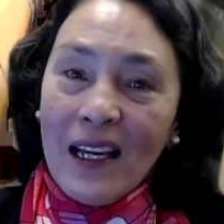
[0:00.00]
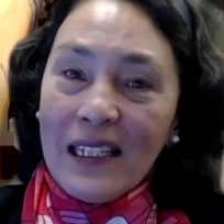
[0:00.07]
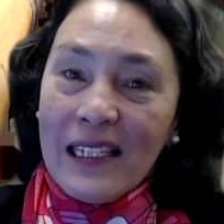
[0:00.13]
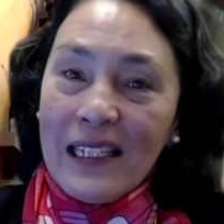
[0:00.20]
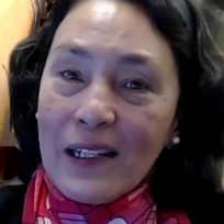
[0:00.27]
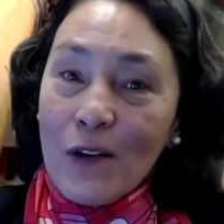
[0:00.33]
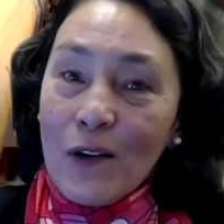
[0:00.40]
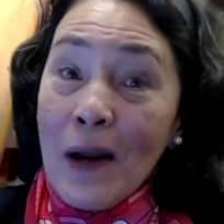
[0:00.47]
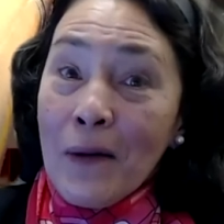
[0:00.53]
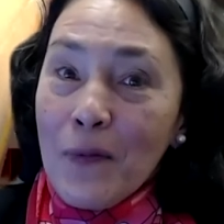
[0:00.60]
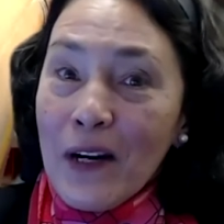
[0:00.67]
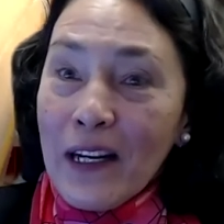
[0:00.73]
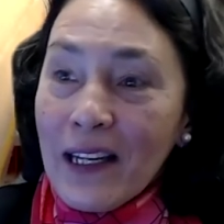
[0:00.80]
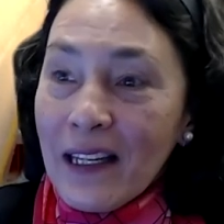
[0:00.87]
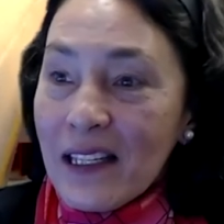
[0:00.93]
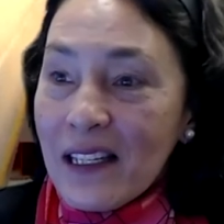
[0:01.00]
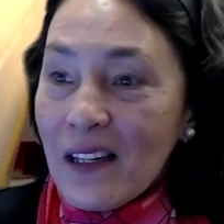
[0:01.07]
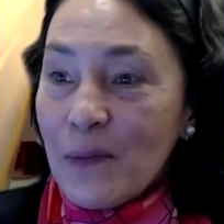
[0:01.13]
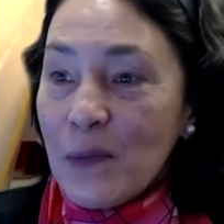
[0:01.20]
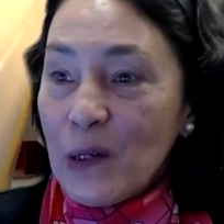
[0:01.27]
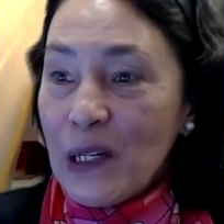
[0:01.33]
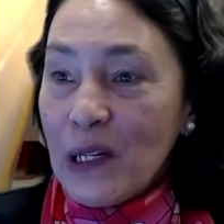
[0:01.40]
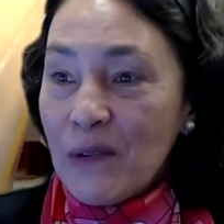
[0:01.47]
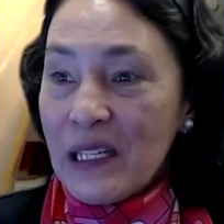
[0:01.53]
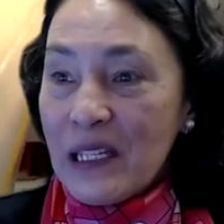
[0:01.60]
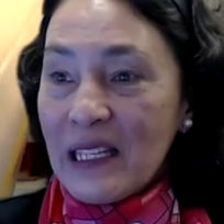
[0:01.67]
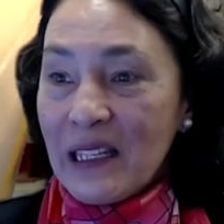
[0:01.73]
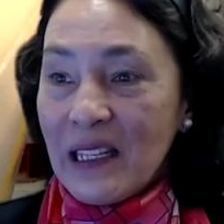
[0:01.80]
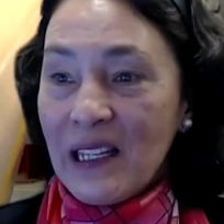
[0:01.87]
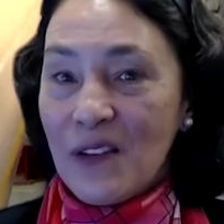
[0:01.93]
did a groundbreaking ceremony
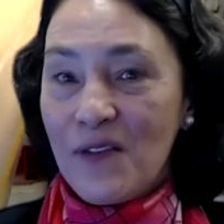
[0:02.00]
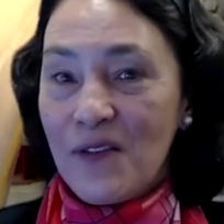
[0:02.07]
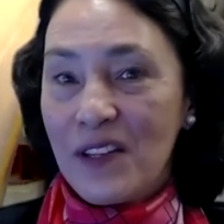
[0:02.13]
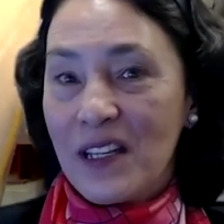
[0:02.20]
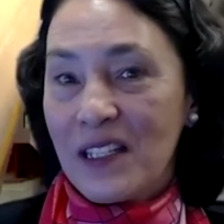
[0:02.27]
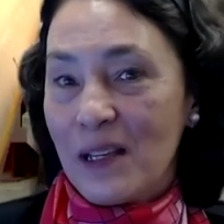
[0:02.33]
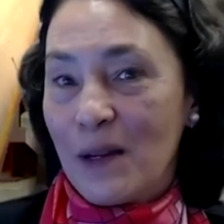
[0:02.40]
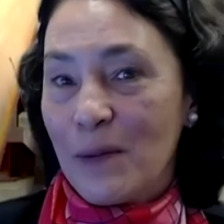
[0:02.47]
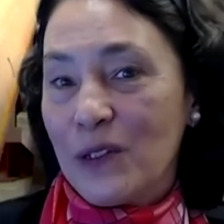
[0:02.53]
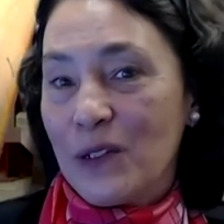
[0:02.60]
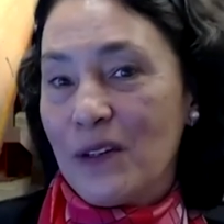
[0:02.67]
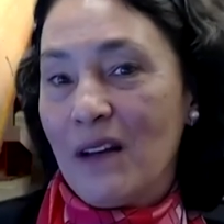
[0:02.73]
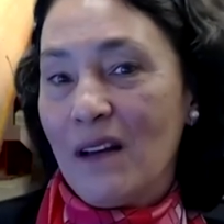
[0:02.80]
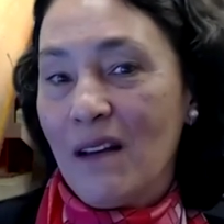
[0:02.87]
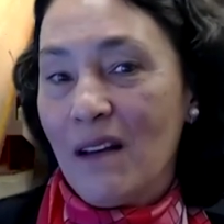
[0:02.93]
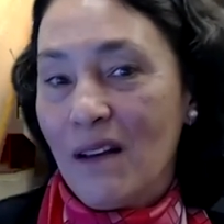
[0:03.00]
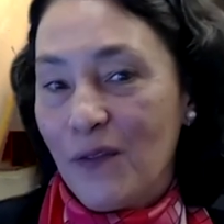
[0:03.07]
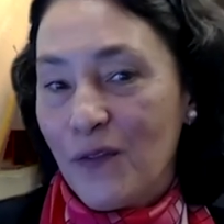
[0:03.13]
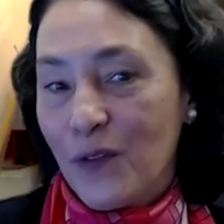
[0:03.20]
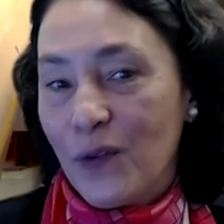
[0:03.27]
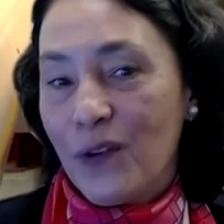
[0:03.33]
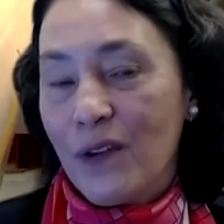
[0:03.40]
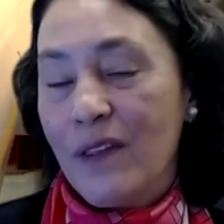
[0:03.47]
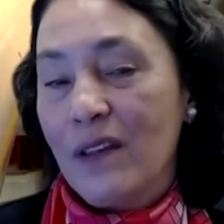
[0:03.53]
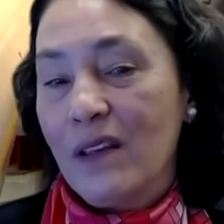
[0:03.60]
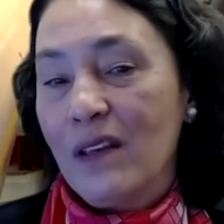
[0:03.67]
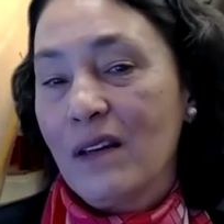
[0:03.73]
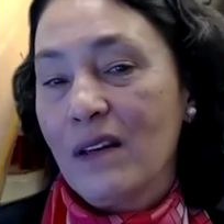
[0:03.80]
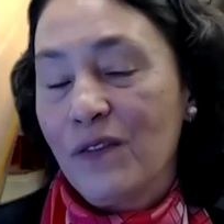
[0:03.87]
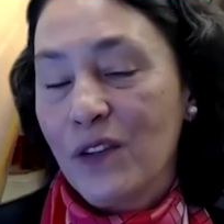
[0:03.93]
recently over the summer uh, for
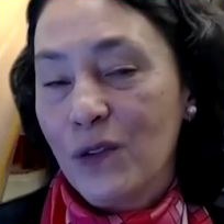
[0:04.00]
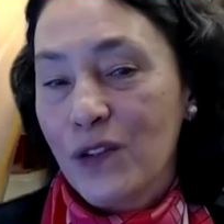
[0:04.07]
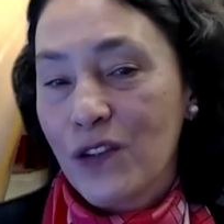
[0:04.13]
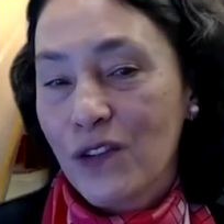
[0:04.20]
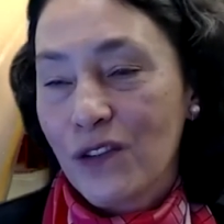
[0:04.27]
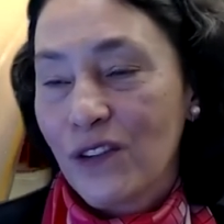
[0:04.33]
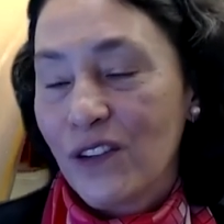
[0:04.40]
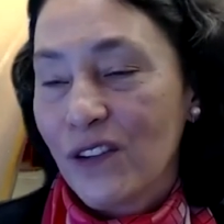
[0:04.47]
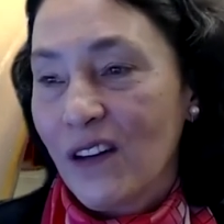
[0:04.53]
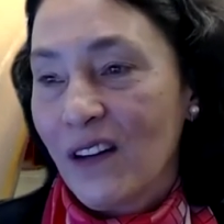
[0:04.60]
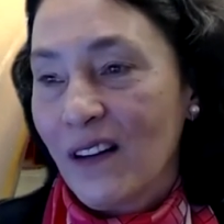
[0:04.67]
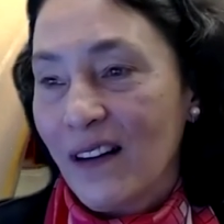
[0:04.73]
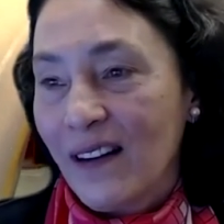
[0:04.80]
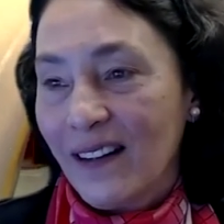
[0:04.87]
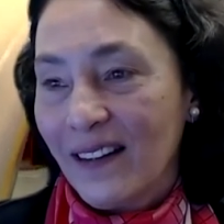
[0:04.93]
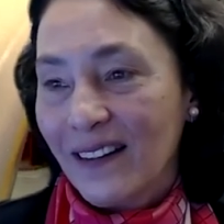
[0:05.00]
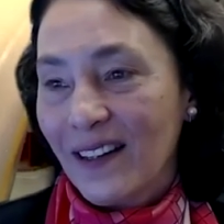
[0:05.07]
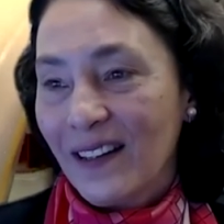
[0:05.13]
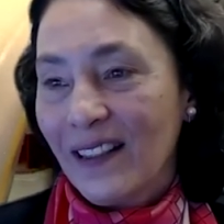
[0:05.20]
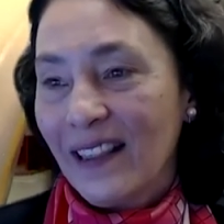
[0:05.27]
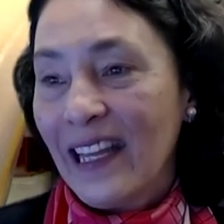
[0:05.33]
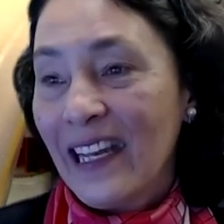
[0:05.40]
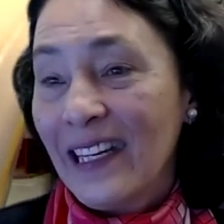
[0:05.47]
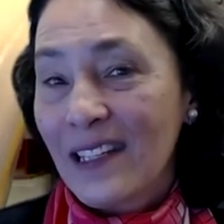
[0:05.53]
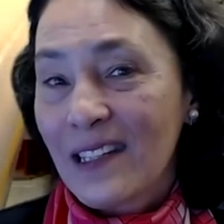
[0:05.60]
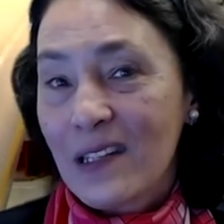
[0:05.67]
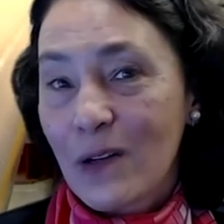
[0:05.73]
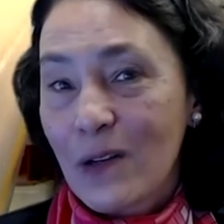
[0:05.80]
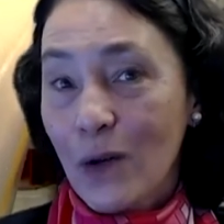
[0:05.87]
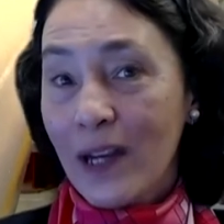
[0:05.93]
the future uh,
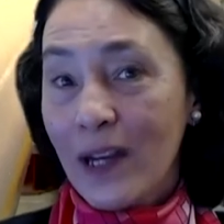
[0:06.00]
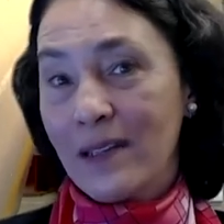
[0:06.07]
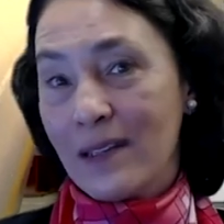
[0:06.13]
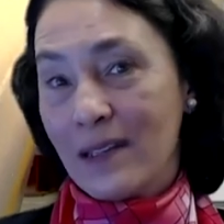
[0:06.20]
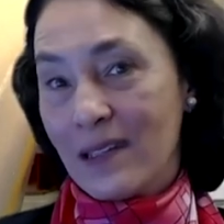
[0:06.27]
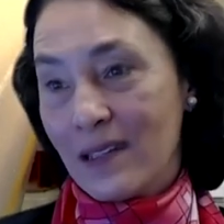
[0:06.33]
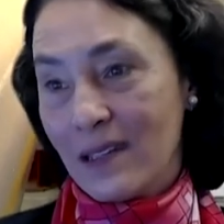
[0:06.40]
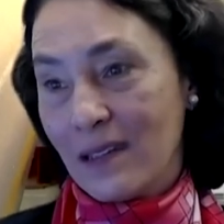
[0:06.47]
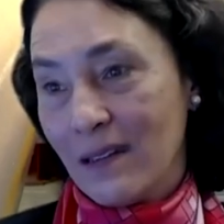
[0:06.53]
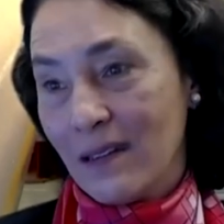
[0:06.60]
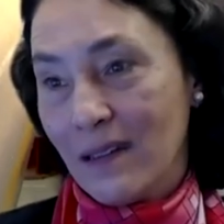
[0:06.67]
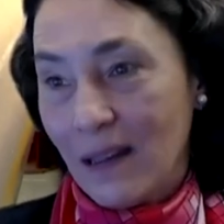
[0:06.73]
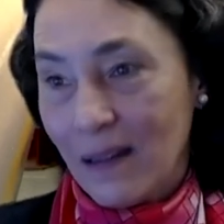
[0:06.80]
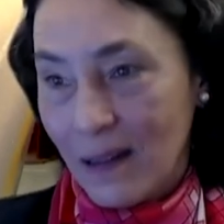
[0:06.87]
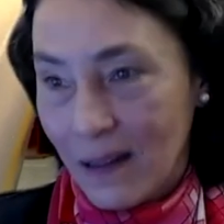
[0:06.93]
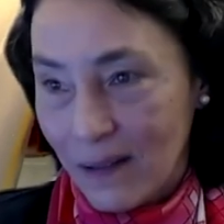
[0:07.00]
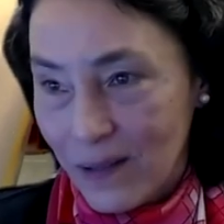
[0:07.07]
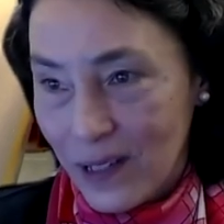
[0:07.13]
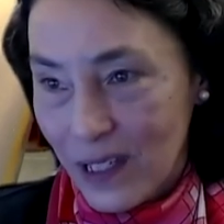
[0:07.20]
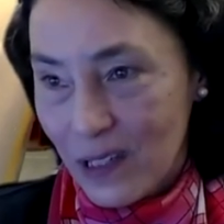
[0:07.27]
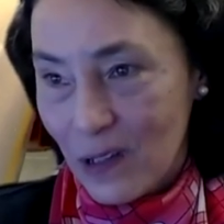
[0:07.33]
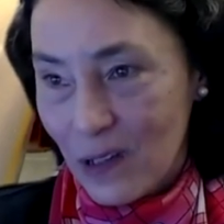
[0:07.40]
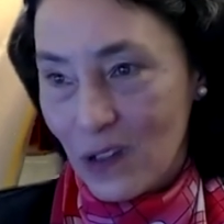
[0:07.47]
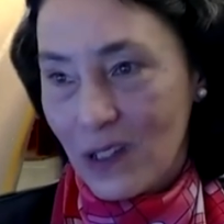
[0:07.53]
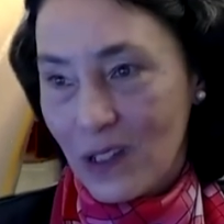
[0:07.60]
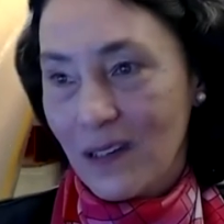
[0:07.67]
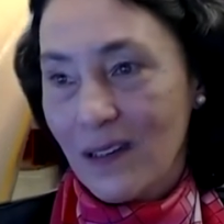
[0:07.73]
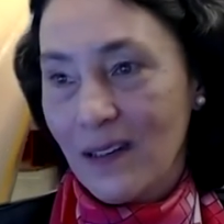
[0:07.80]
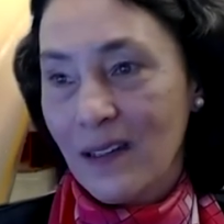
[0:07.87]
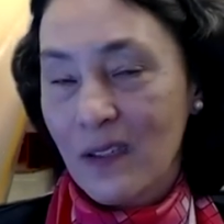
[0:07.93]
latest, greatest uh, research
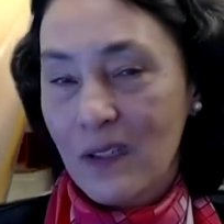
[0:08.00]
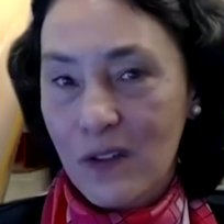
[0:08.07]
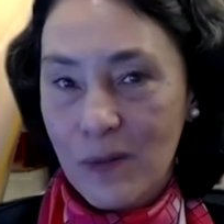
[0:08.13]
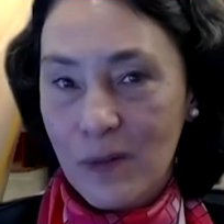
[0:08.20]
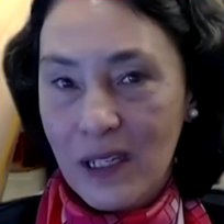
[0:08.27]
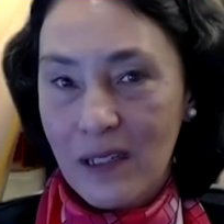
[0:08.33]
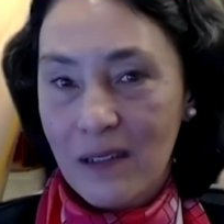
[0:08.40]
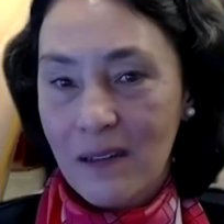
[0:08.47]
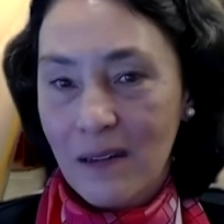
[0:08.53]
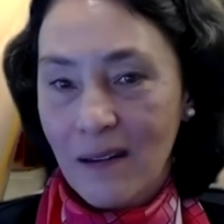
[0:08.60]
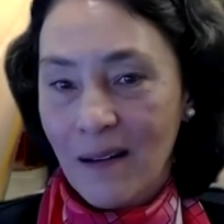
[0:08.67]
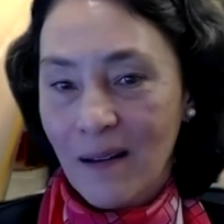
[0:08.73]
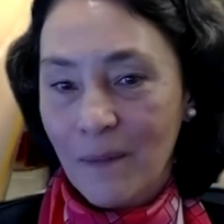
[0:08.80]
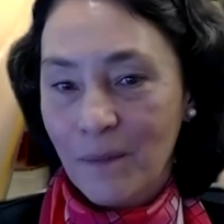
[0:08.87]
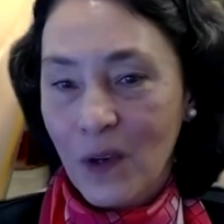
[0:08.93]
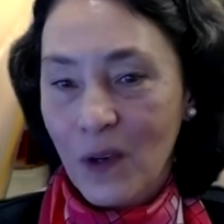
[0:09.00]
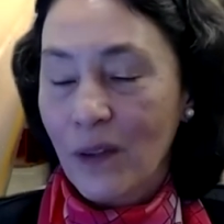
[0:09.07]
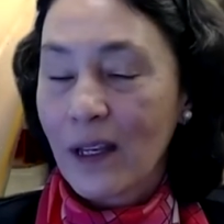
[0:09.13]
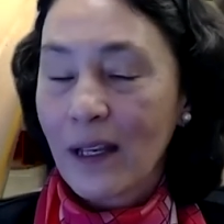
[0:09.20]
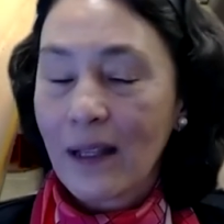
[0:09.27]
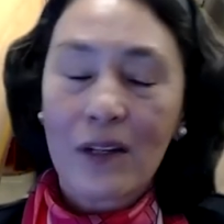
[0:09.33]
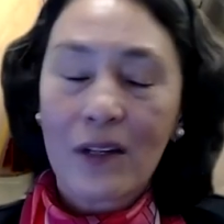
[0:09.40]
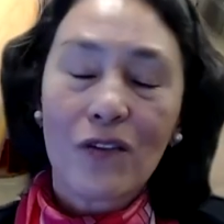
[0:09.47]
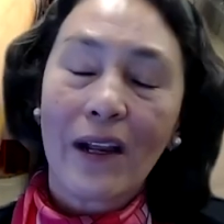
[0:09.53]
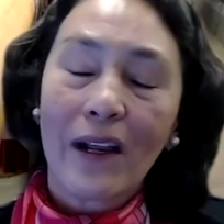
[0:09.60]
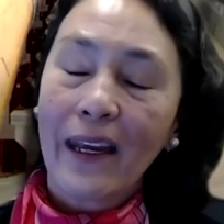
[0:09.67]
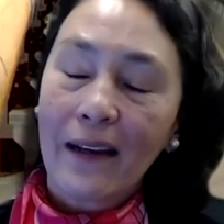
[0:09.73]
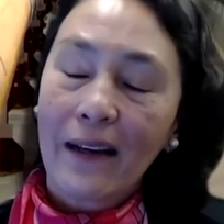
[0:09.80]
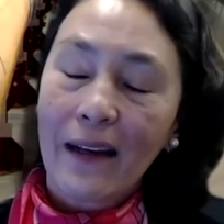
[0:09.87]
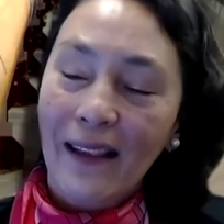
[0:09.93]
instrument um, called the electron
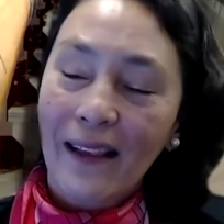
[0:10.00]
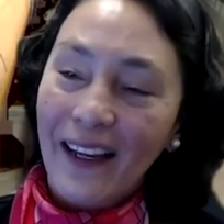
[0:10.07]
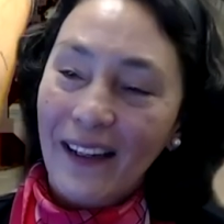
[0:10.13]
ion collider.